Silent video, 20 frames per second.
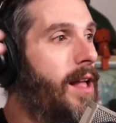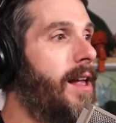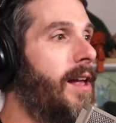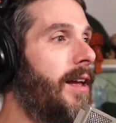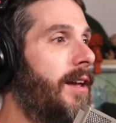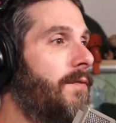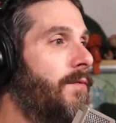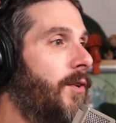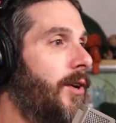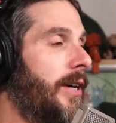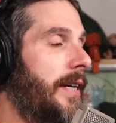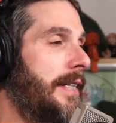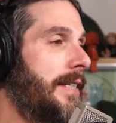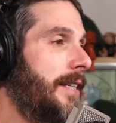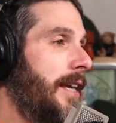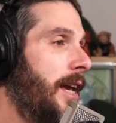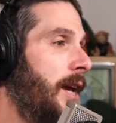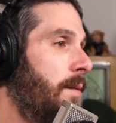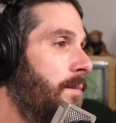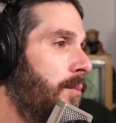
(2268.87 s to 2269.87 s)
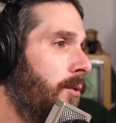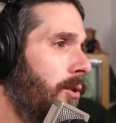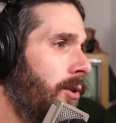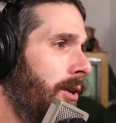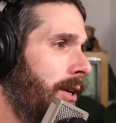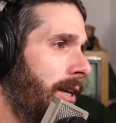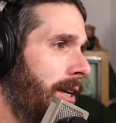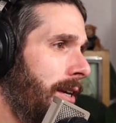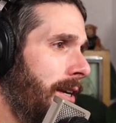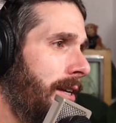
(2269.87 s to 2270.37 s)
for
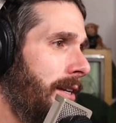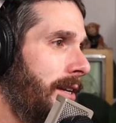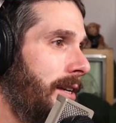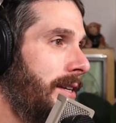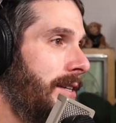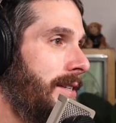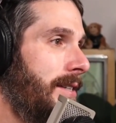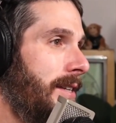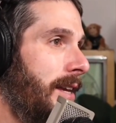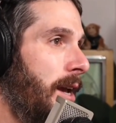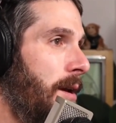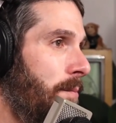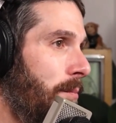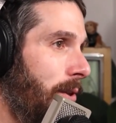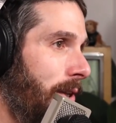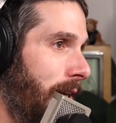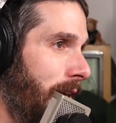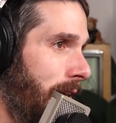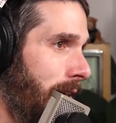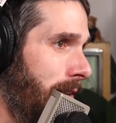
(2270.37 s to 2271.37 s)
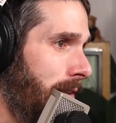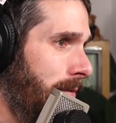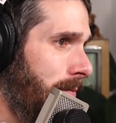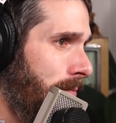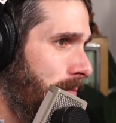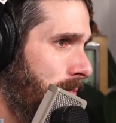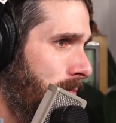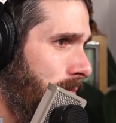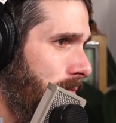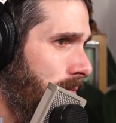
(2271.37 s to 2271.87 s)
example, in sampling,
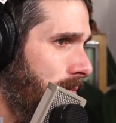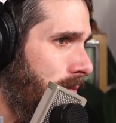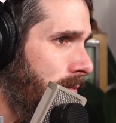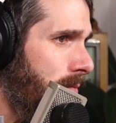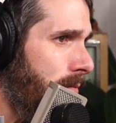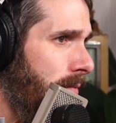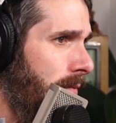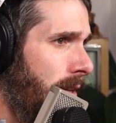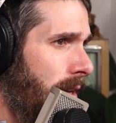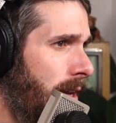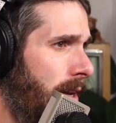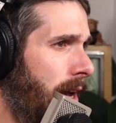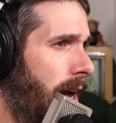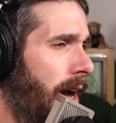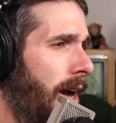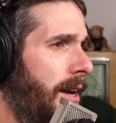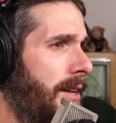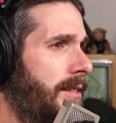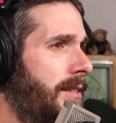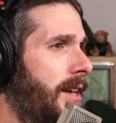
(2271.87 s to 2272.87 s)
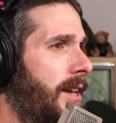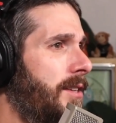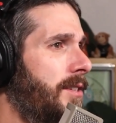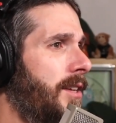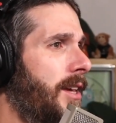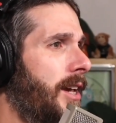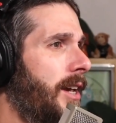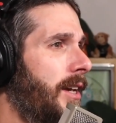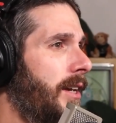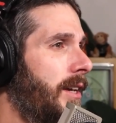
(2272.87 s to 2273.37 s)
it says
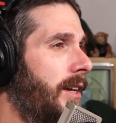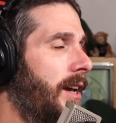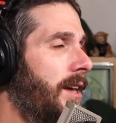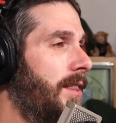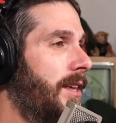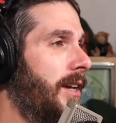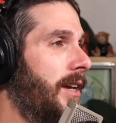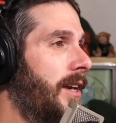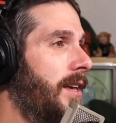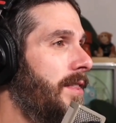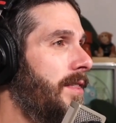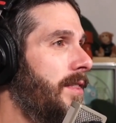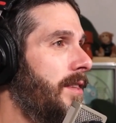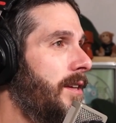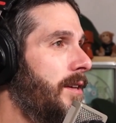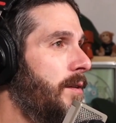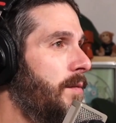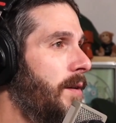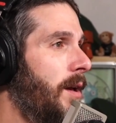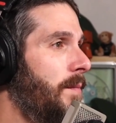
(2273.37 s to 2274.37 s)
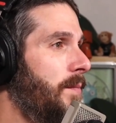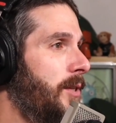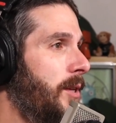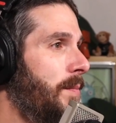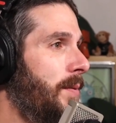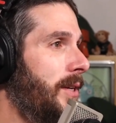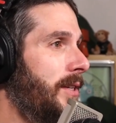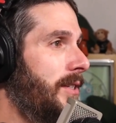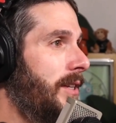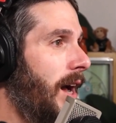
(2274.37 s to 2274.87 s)
like, I think in the
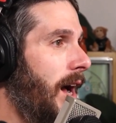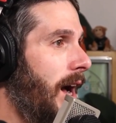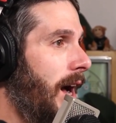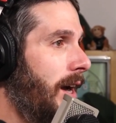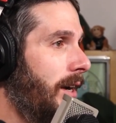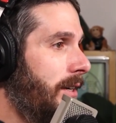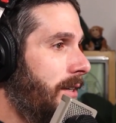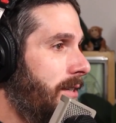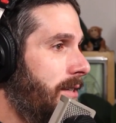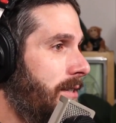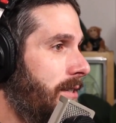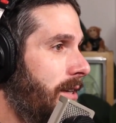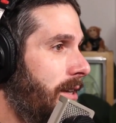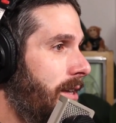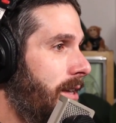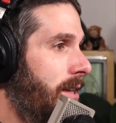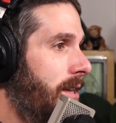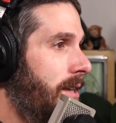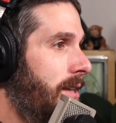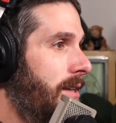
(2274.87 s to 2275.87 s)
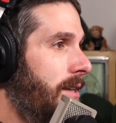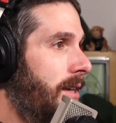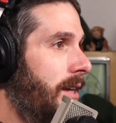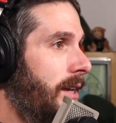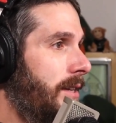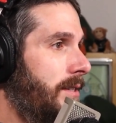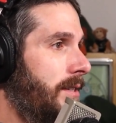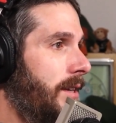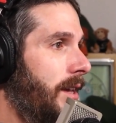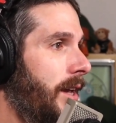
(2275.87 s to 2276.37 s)
MCP docs,
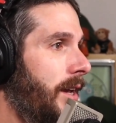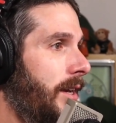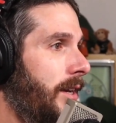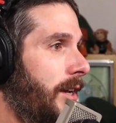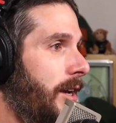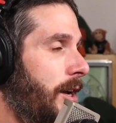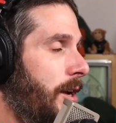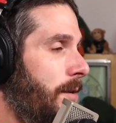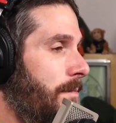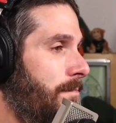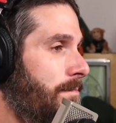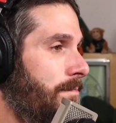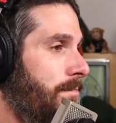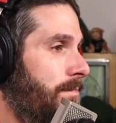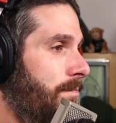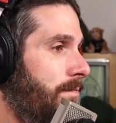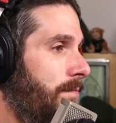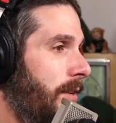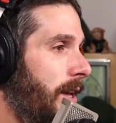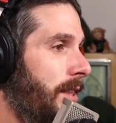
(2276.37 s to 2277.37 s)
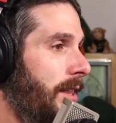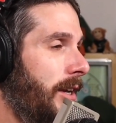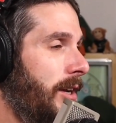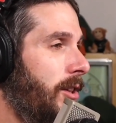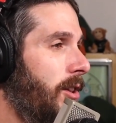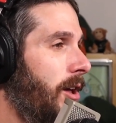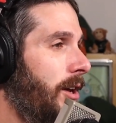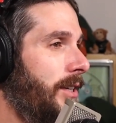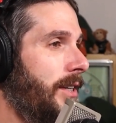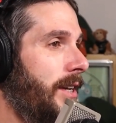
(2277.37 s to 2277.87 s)
it's like, I think
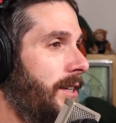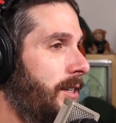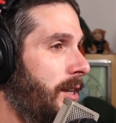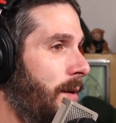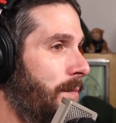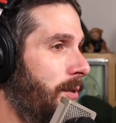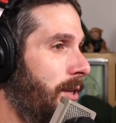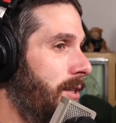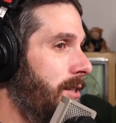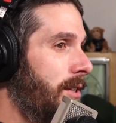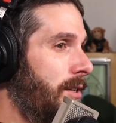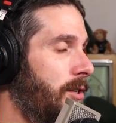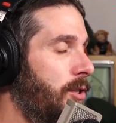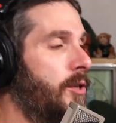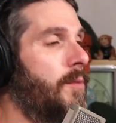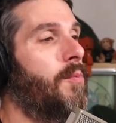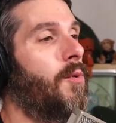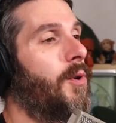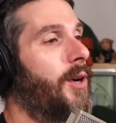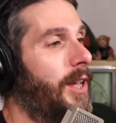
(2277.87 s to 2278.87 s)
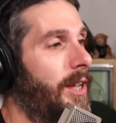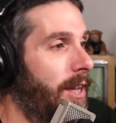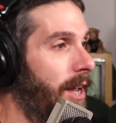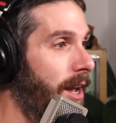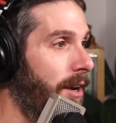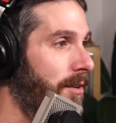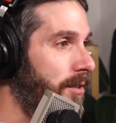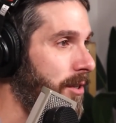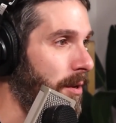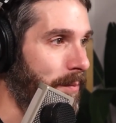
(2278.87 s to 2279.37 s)
Claude Desktop doesn't support it
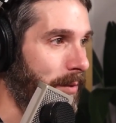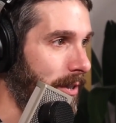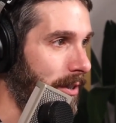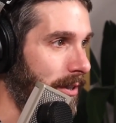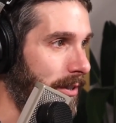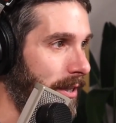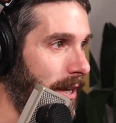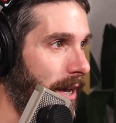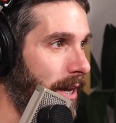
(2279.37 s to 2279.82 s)
yet or something like that,